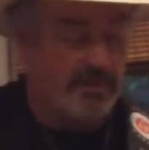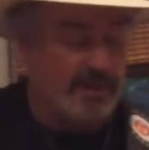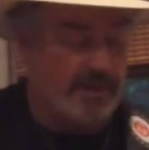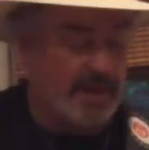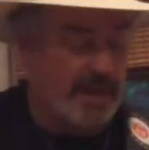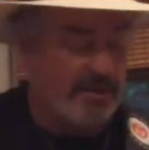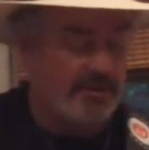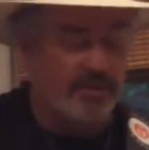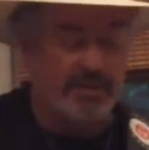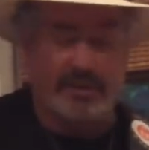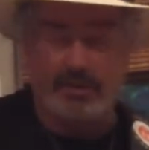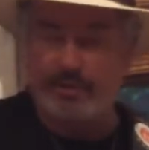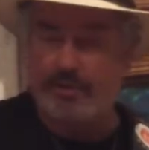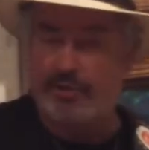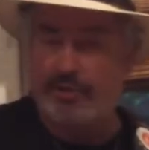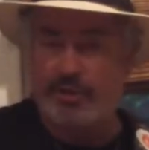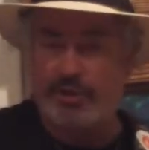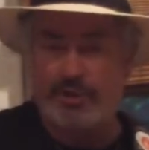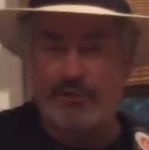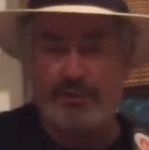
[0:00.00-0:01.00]
it actually
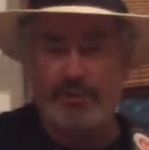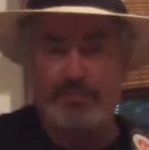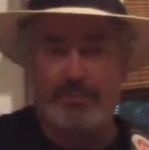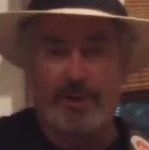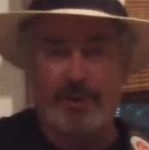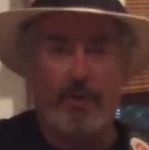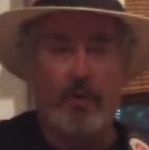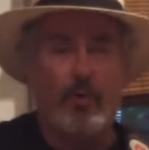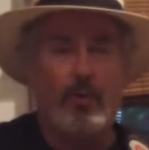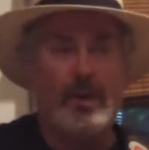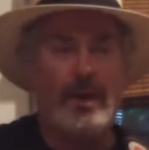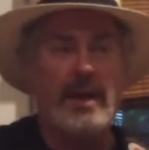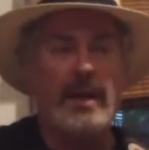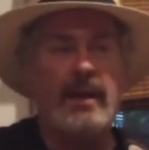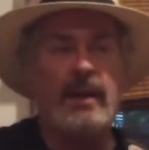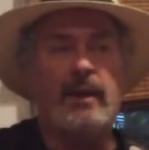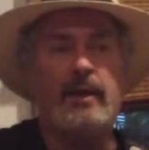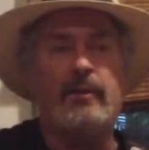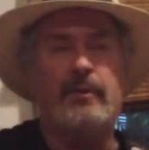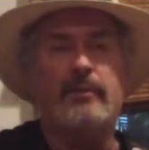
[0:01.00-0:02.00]
shifts my whole
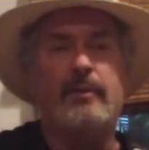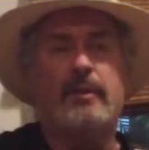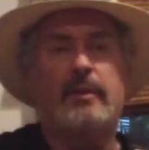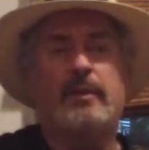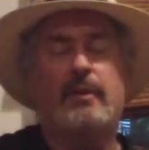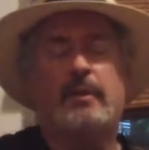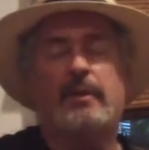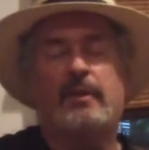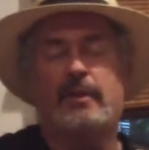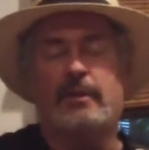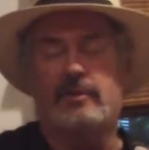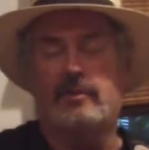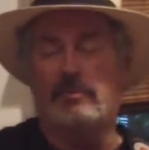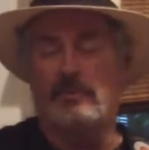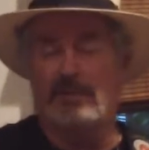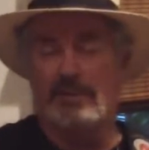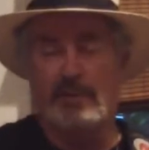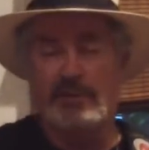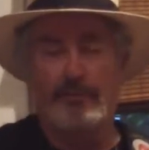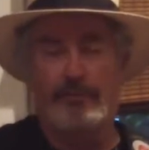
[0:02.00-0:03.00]
hand into
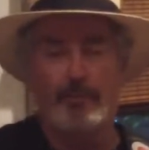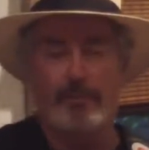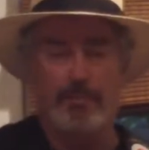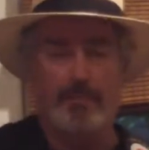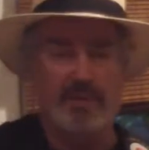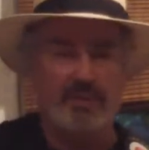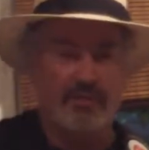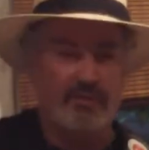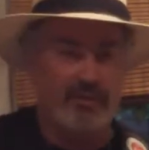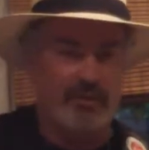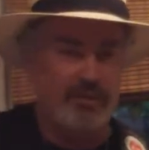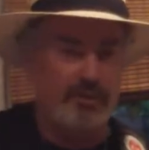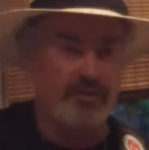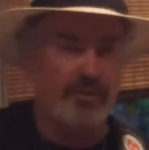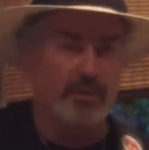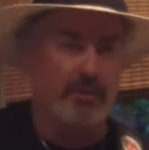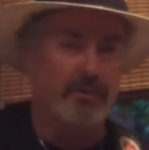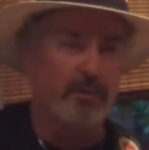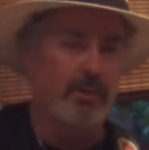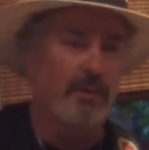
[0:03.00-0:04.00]
a different
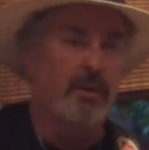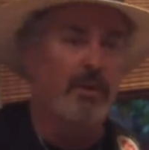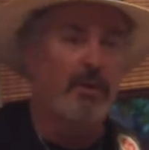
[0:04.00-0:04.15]
position